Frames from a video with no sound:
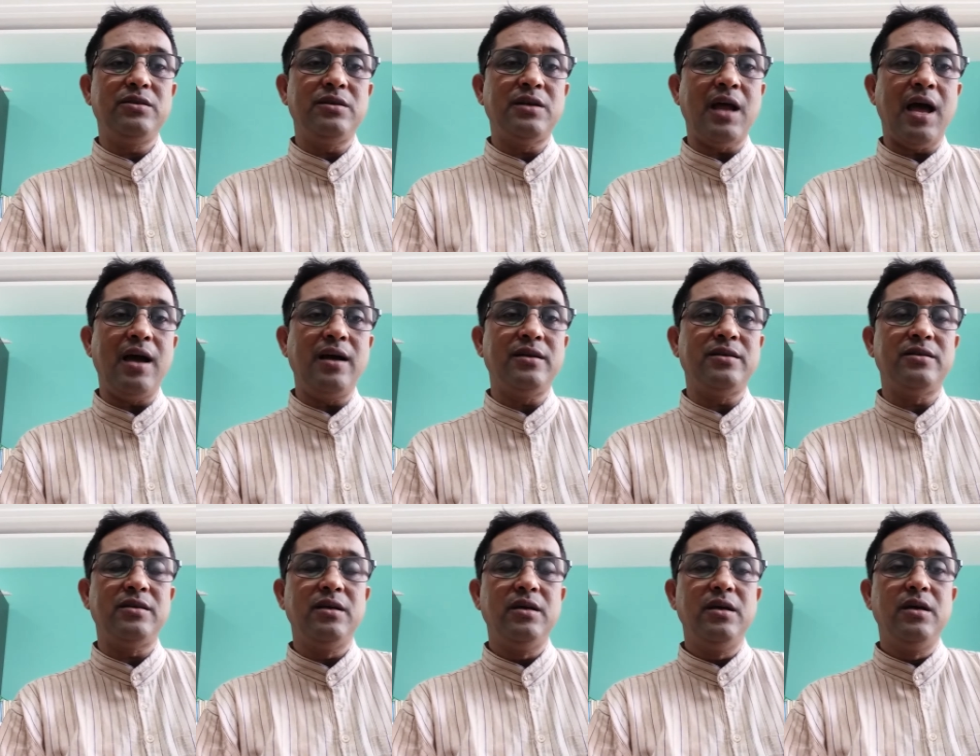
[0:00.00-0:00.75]

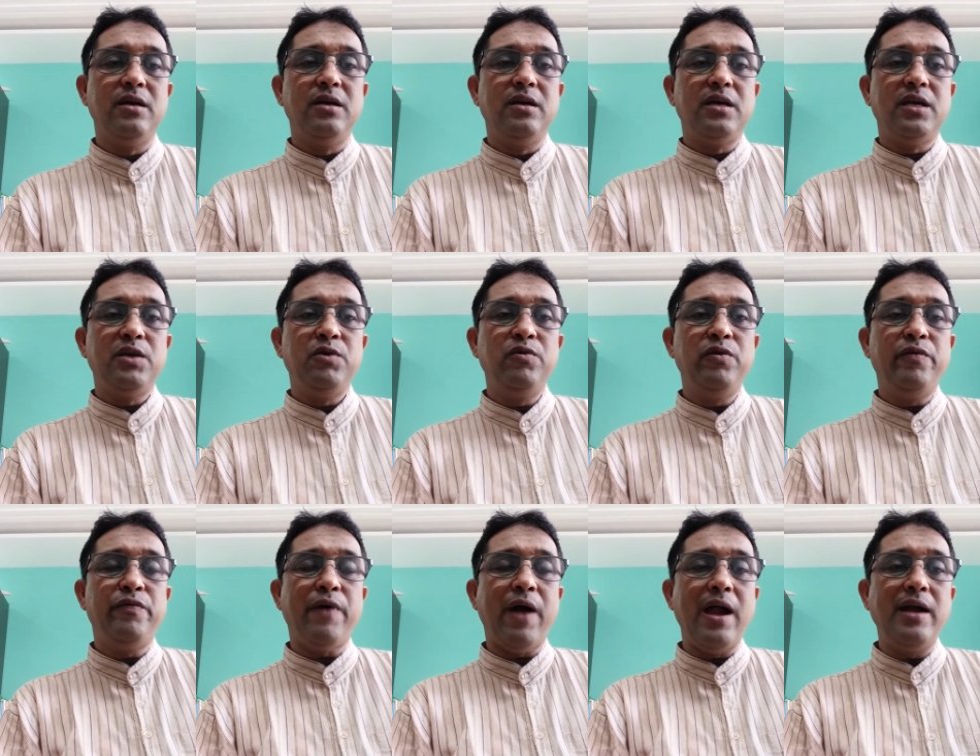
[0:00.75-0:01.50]
Act, you
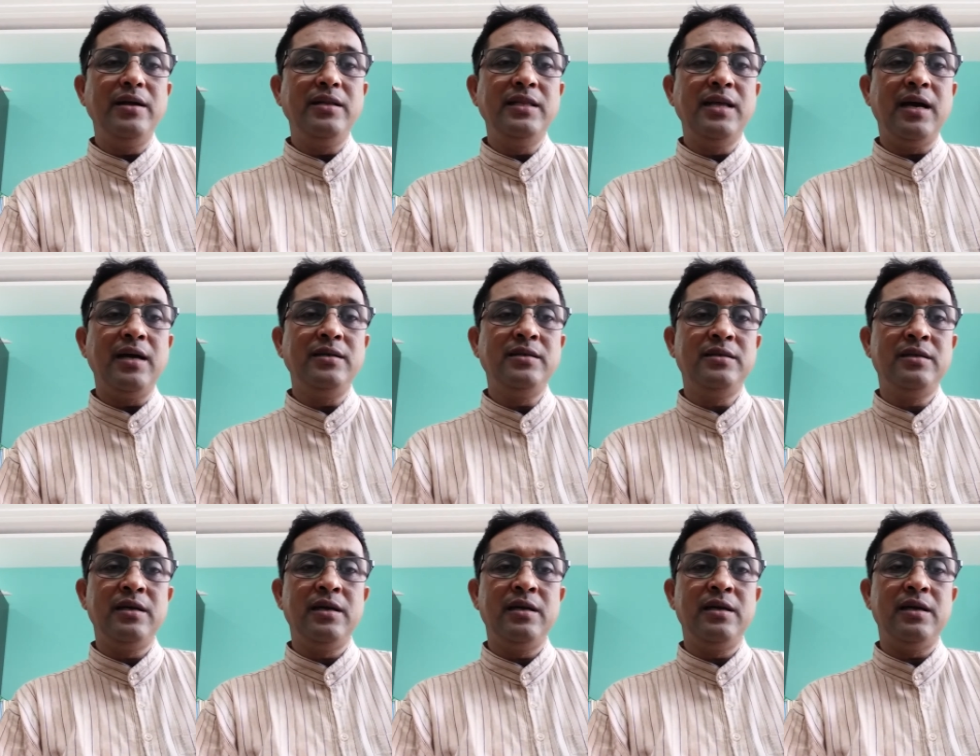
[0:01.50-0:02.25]
will find
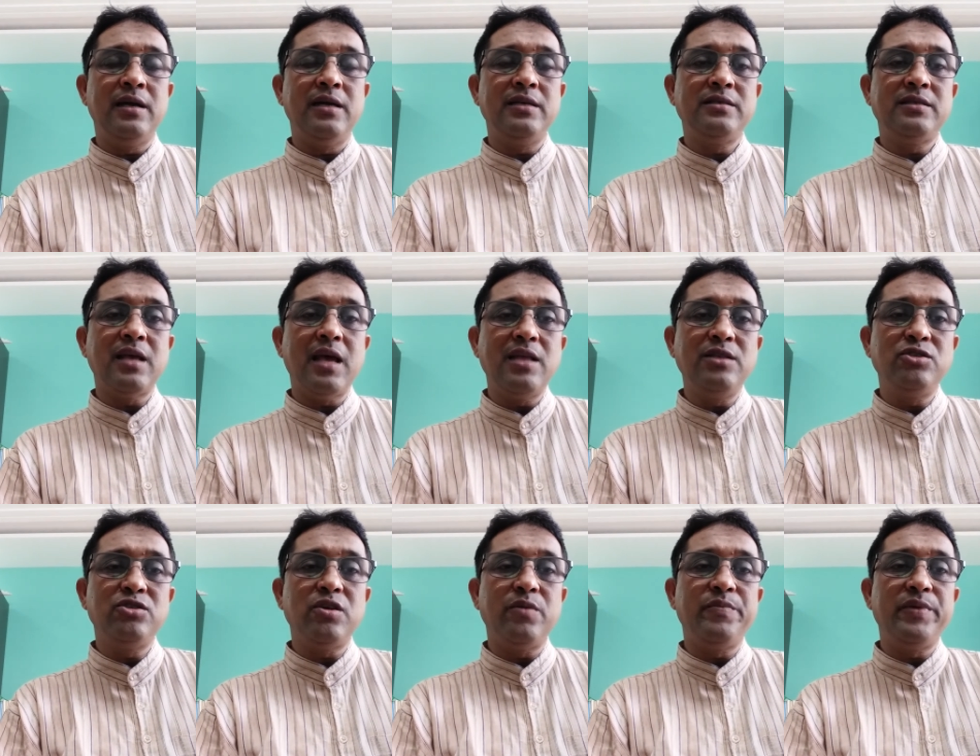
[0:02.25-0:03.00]
that a
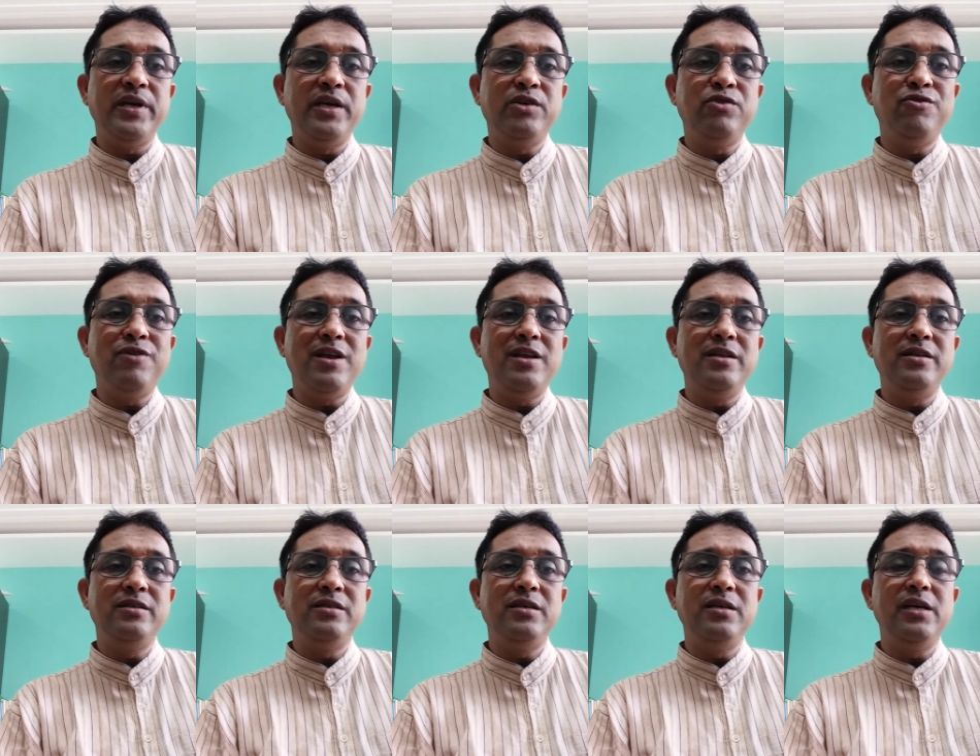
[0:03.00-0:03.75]
sense of
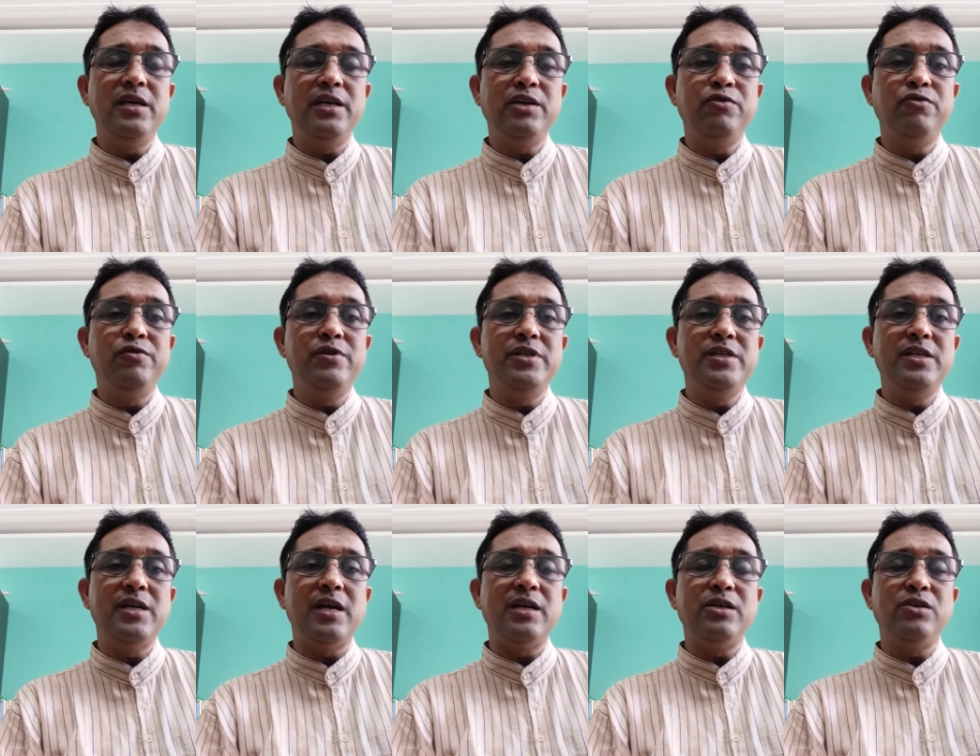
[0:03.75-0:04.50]
equality,
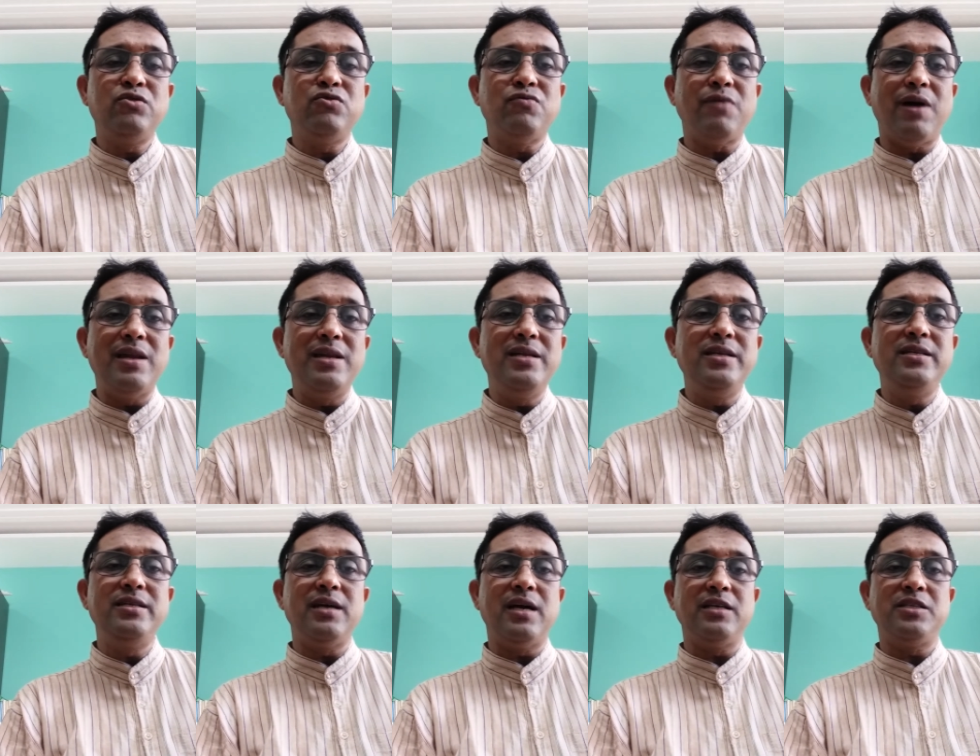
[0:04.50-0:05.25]
equity, and
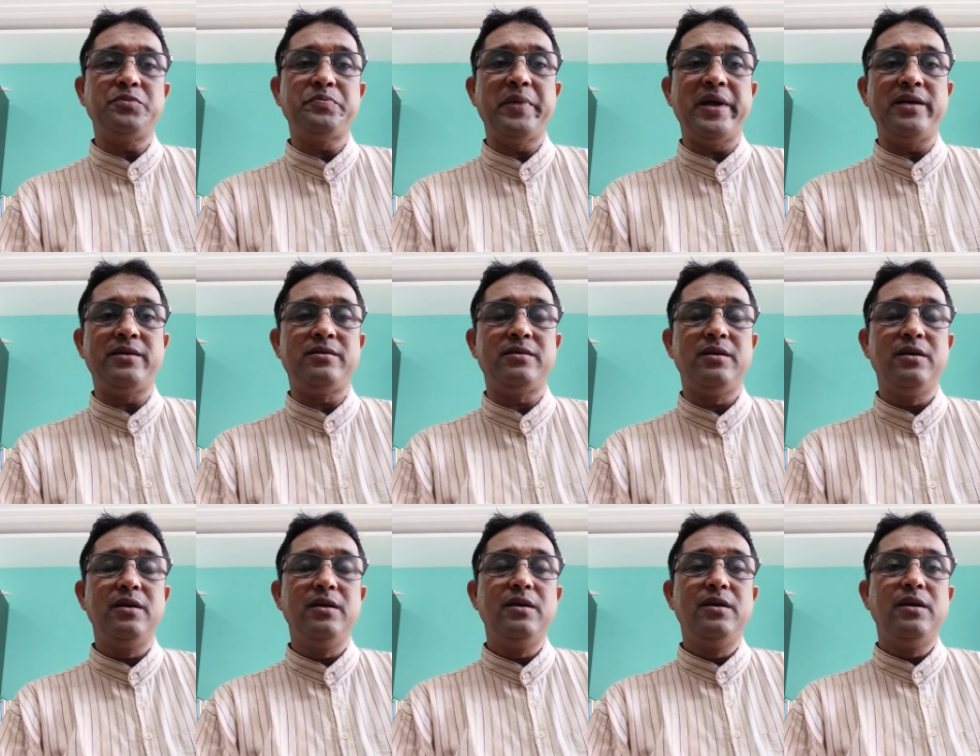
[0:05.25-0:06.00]
quality aspect
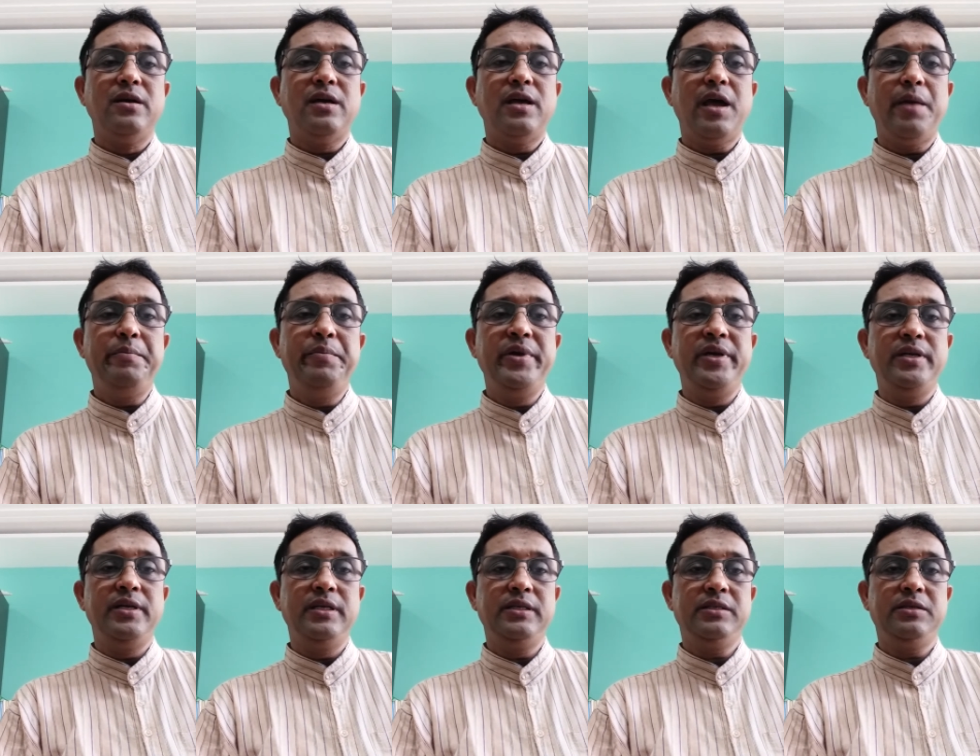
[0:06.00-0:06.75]
have
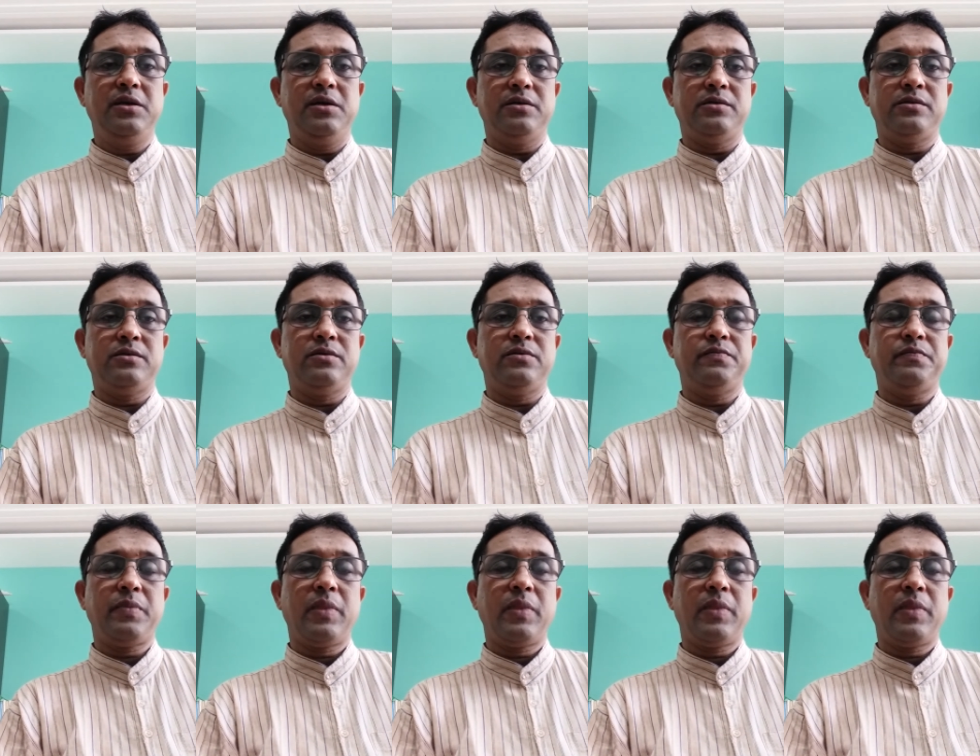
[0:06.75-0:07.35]
been discussed.